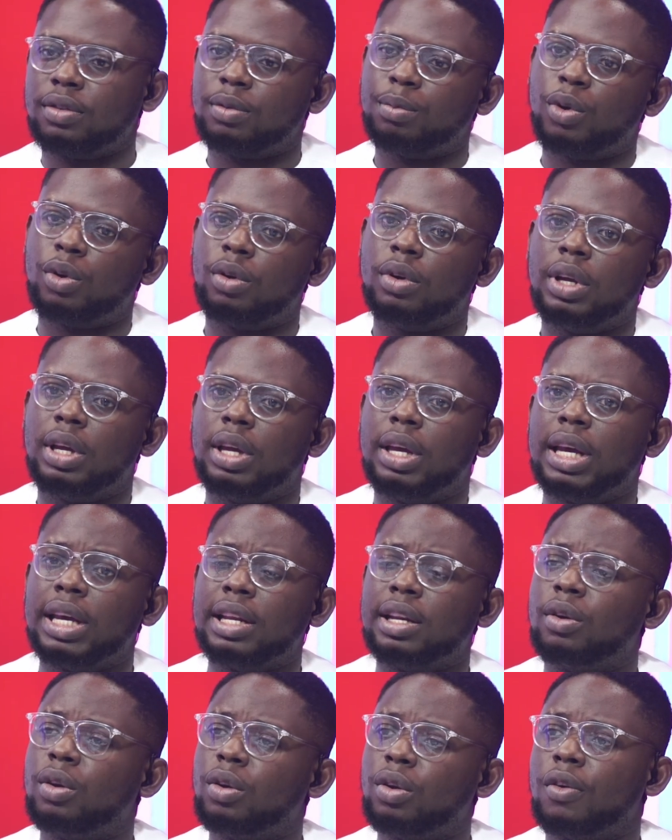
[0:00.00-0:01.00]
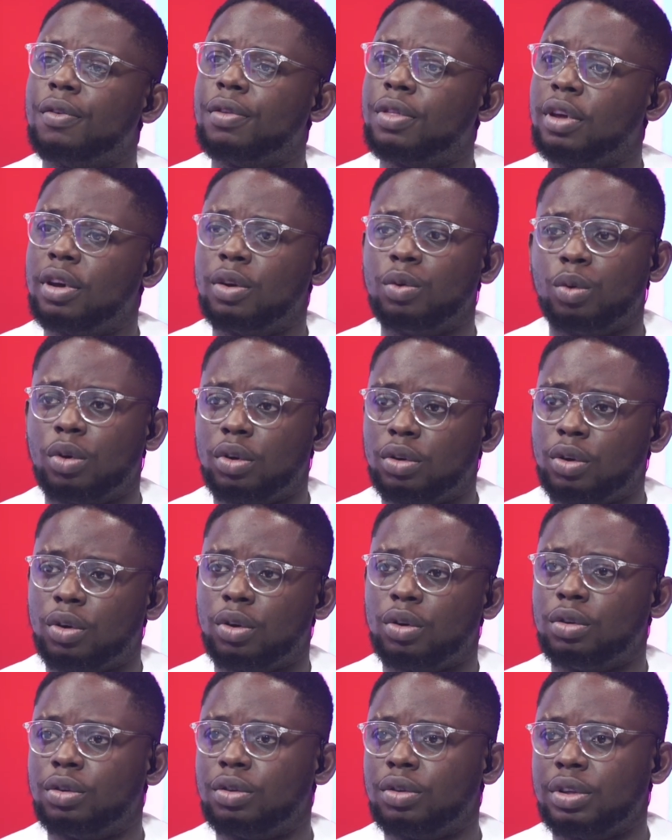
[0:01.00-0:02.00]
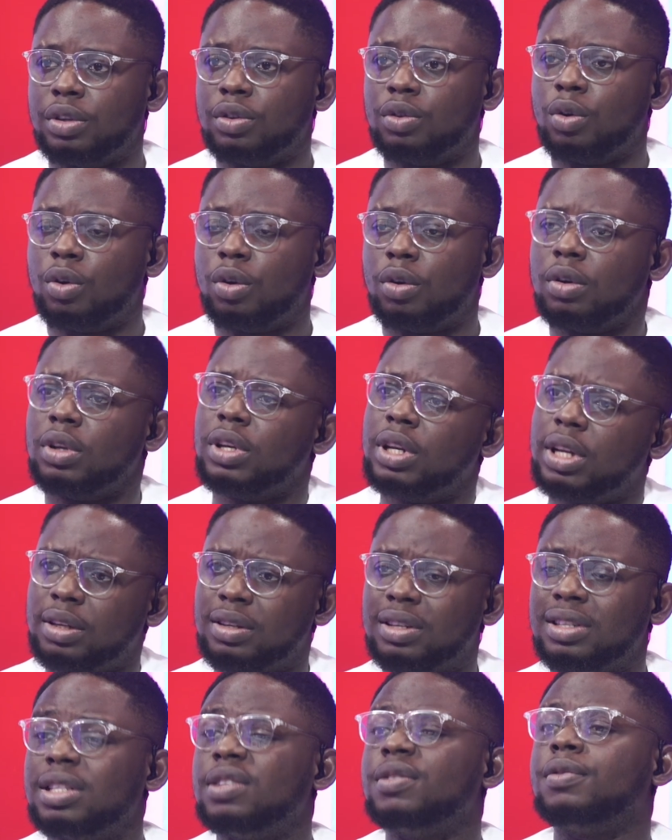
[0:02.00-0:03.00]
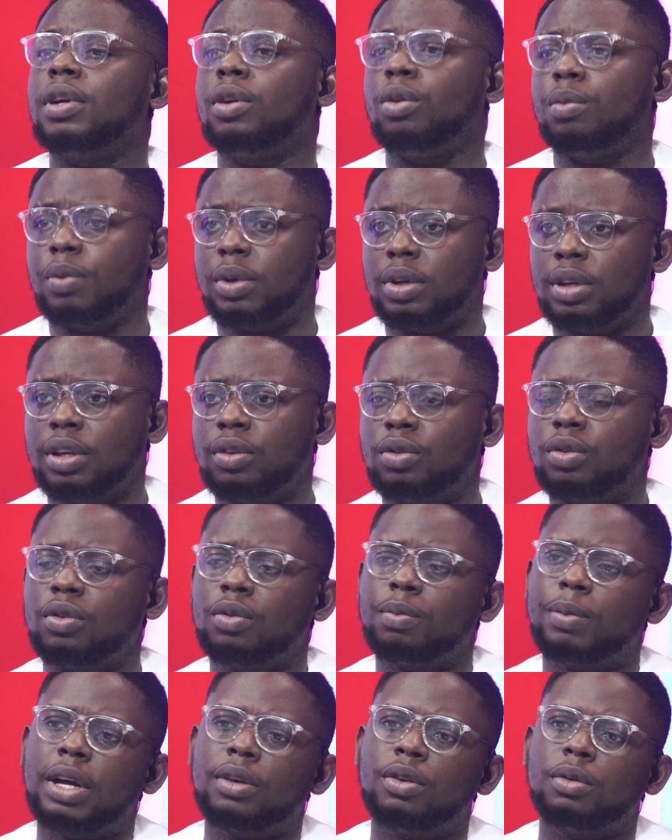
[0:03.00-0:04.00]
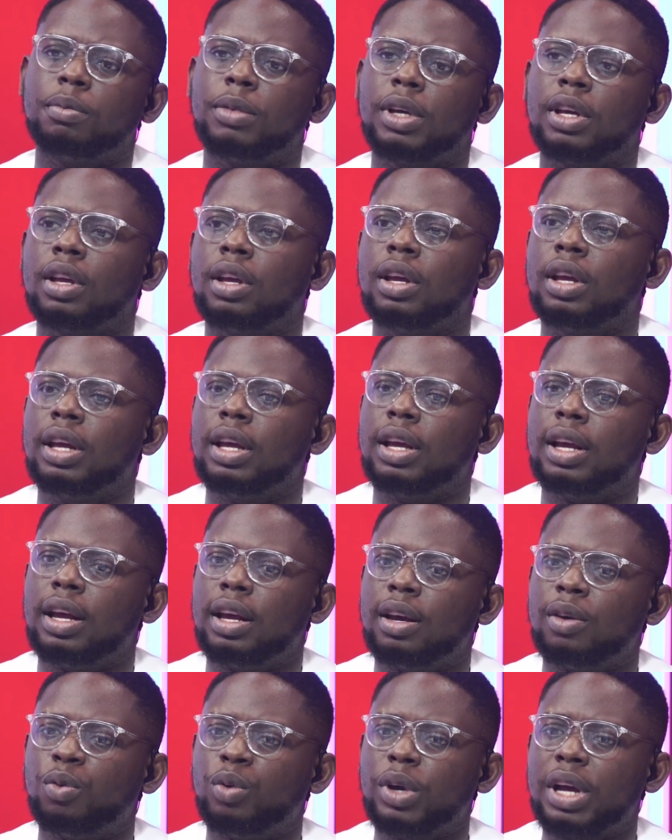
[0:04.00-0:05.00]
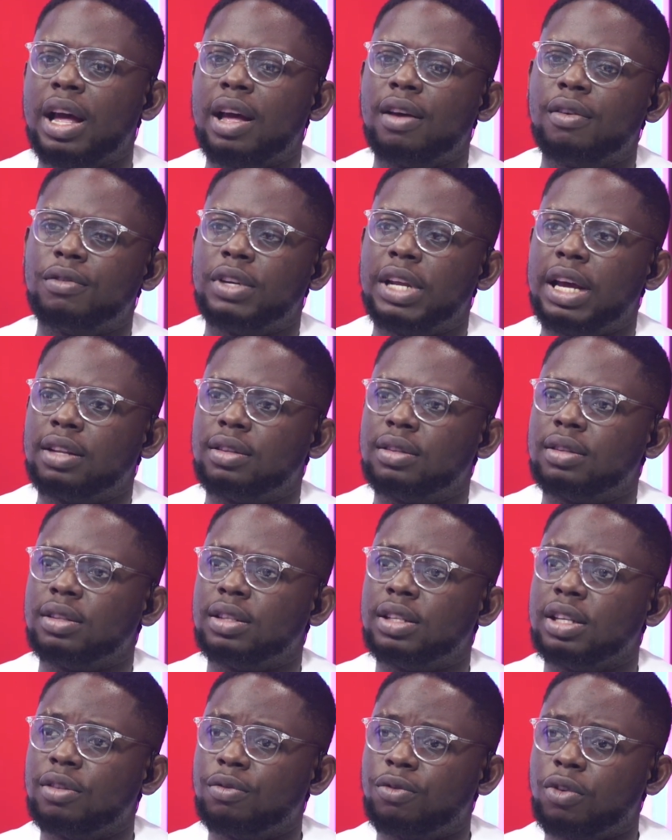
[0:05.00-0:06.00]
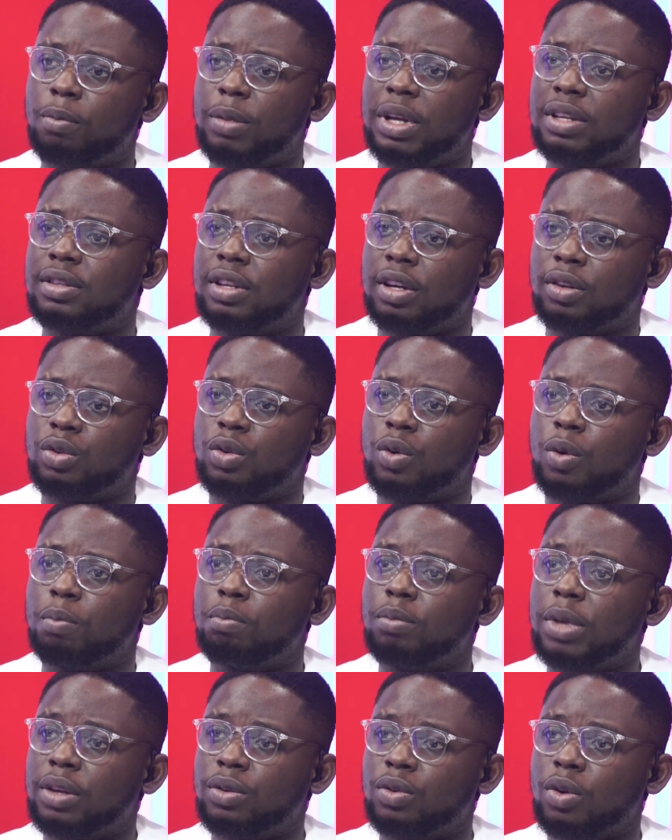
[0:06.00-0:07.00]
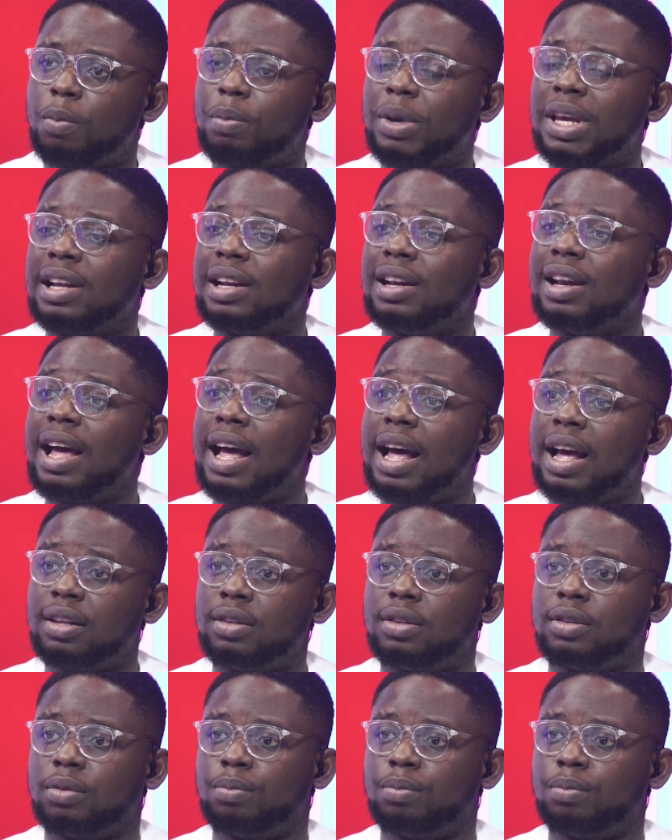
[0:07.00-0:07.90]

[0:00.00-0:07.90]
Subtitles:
But in a lot of third world countries, or let's say developing nations, pardon me, we have that the informal sector makes up a large